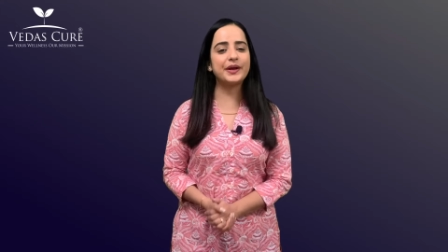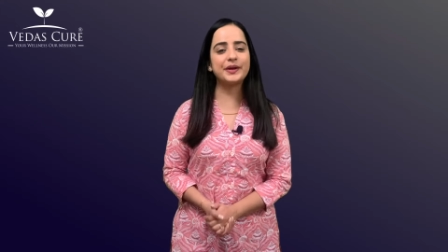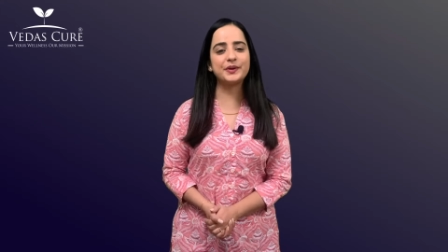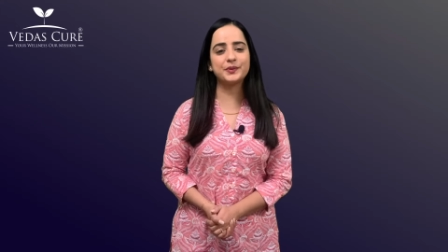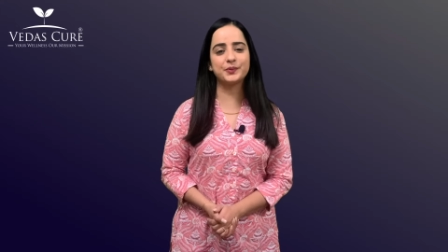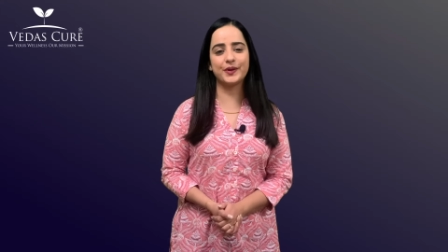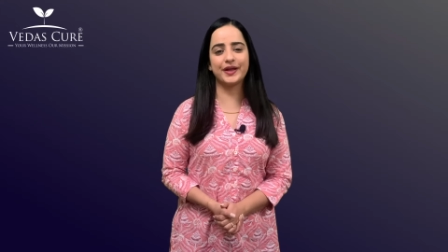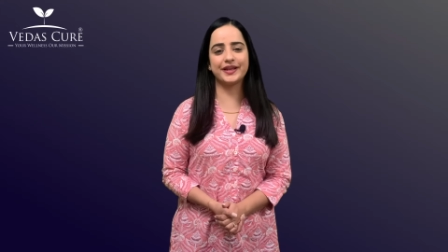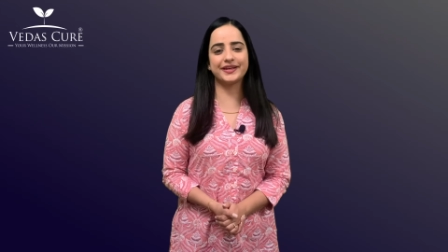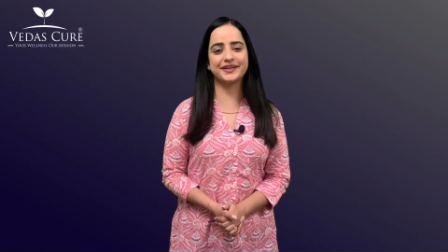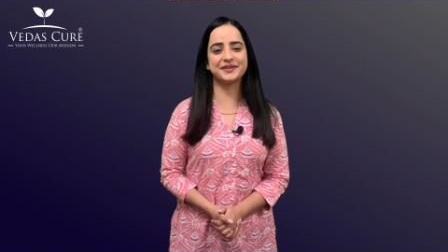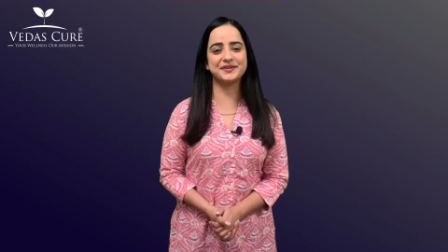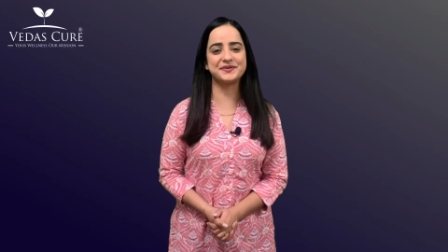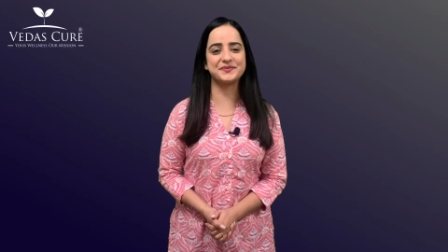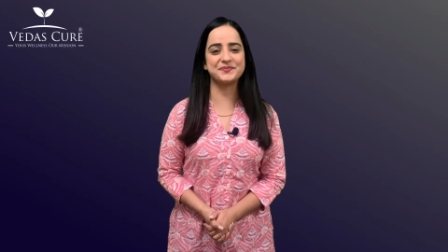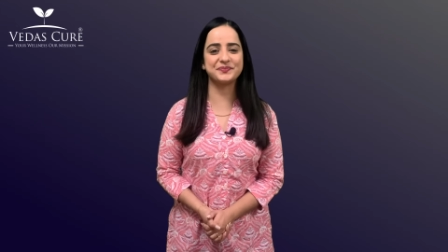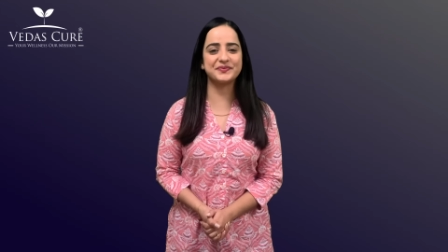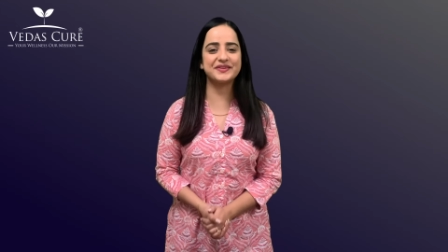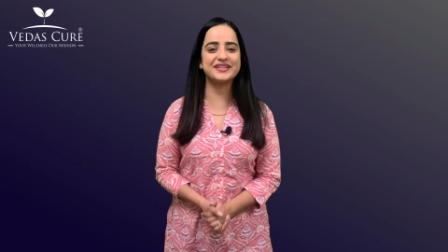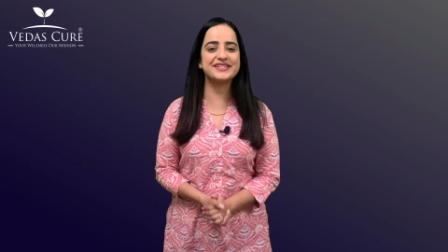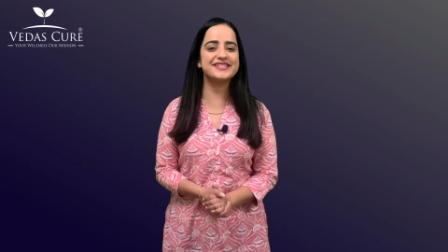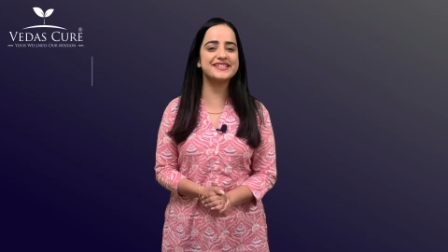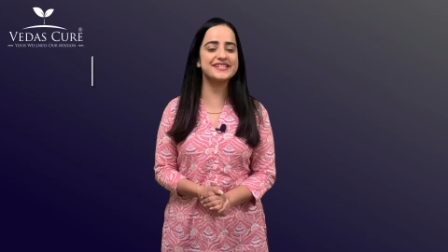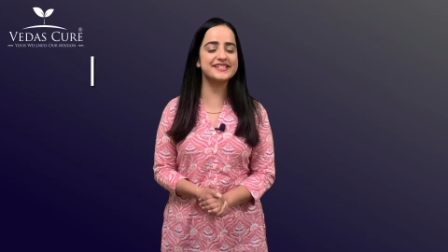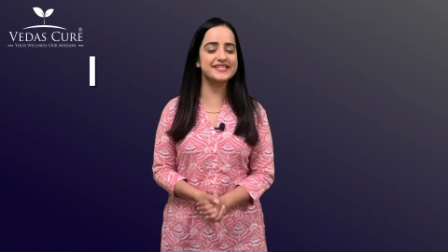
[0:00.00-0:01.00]
and welcome.
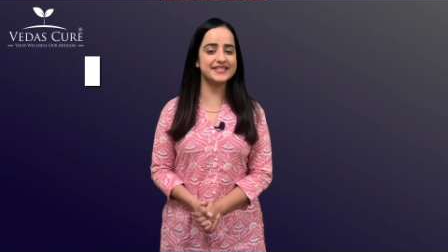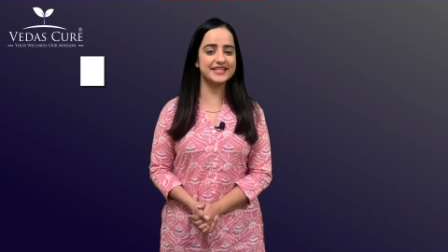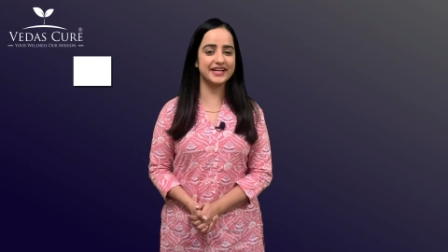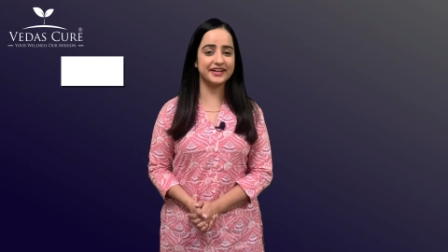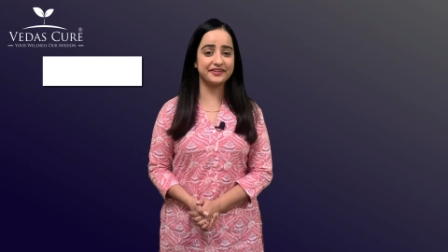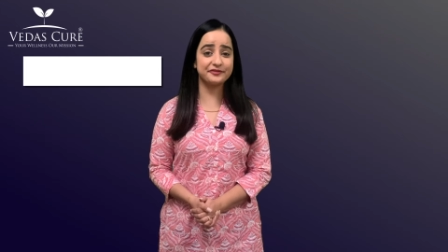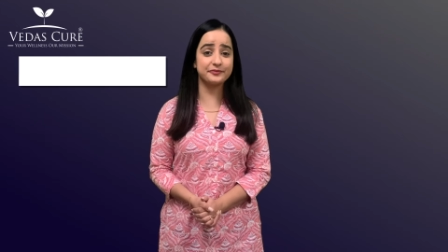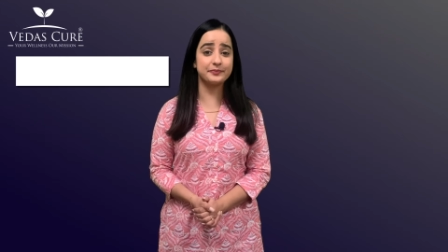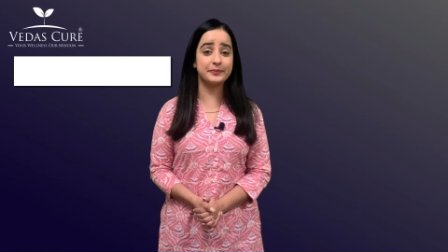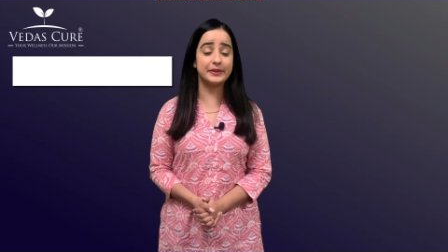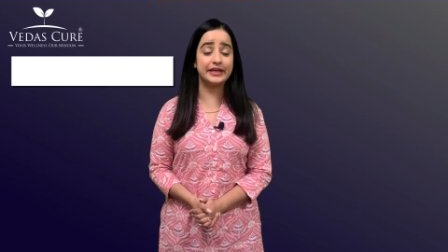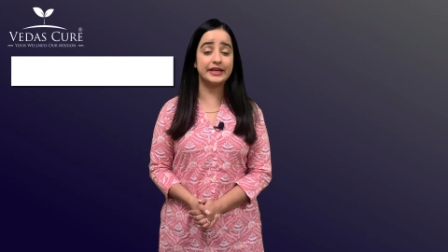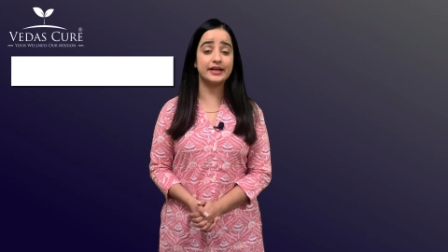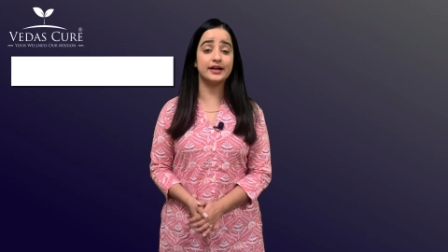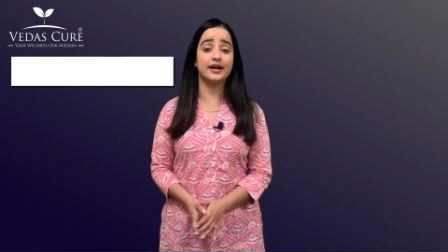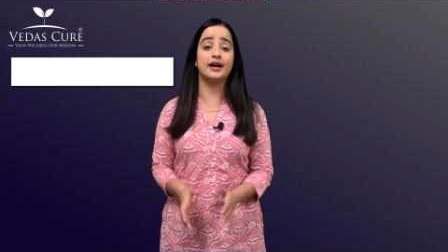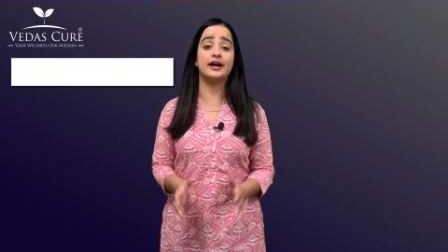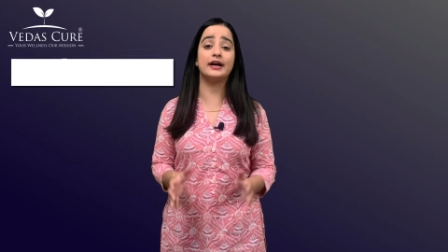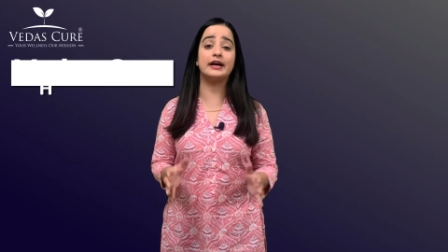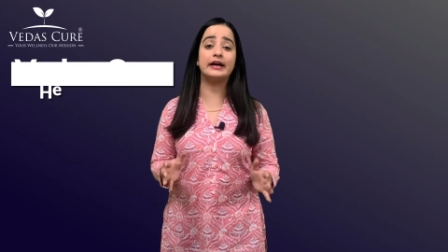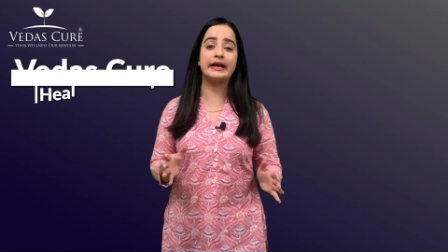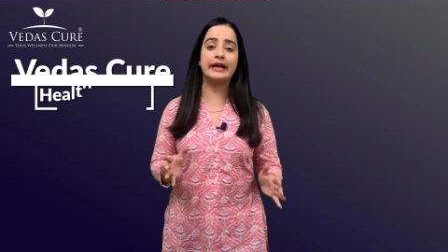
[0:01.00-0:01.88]
This is Navmi, a